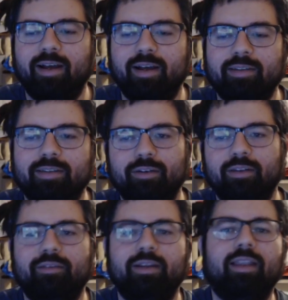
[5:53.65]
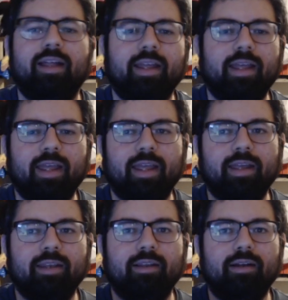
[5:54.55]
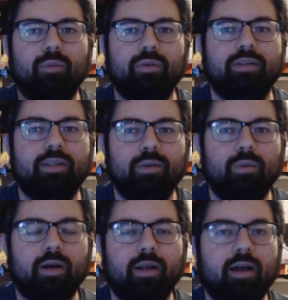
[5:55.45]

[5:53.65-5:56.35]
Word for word: Consider leaving a like, and we'll see you on